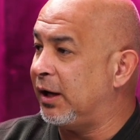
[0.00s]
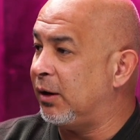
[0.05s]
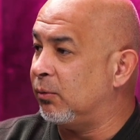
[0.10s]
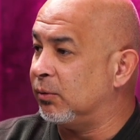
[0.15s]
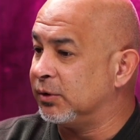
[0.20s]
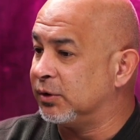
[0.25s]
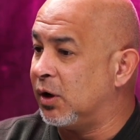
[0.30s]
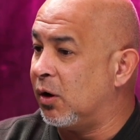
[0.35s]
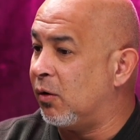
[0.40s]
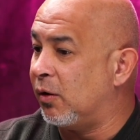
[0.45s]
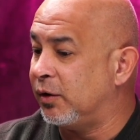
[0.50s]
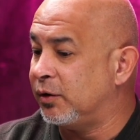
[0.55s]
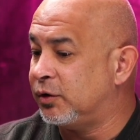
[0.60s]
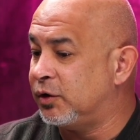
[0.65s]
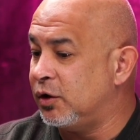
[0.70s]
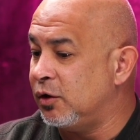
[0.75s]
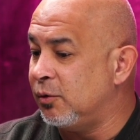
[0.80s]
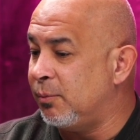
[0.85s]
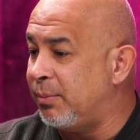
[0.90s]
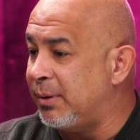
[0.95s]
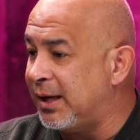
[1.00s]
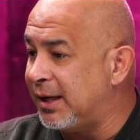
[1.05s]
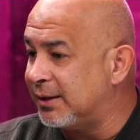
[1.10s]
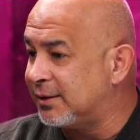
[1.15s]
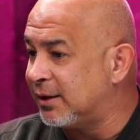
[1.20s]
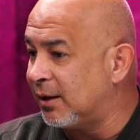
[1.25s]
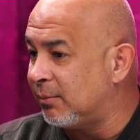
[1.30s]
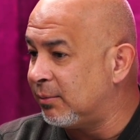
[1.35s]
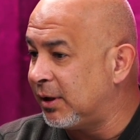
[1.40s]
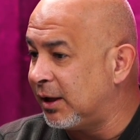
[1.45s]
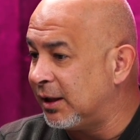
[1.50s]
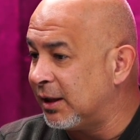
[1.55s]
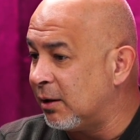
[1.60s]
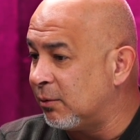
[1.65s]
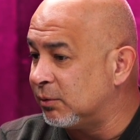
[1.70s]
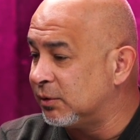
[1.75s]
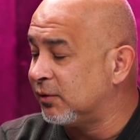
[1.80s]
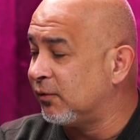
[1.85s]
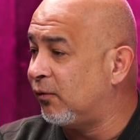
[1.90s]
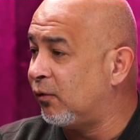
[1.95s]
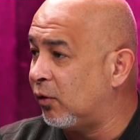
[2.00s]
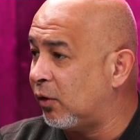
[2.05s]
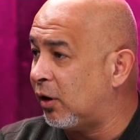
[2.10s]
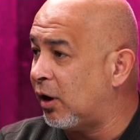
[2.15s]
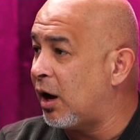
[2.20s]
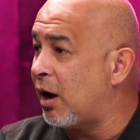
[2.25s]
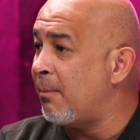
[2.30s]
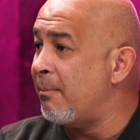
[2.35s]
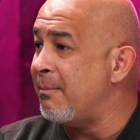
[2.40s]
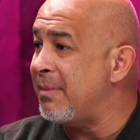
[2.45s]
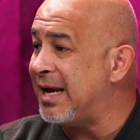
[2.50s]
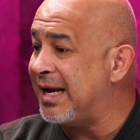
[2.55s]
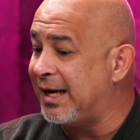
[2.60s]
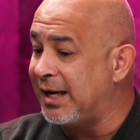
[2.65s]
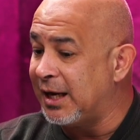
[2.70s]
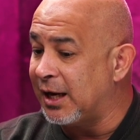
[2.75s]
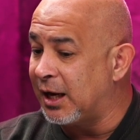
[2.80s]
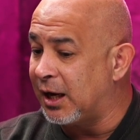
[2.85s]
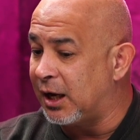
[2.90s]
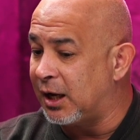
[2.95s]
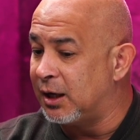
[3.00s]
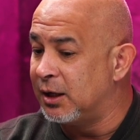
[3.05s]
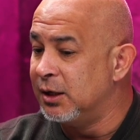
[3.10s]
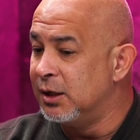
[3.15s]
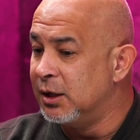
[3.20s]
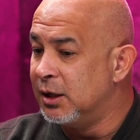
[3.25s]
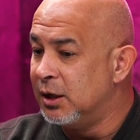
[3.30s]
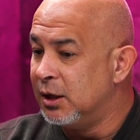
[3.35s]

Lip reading: it was going to be something that was for a media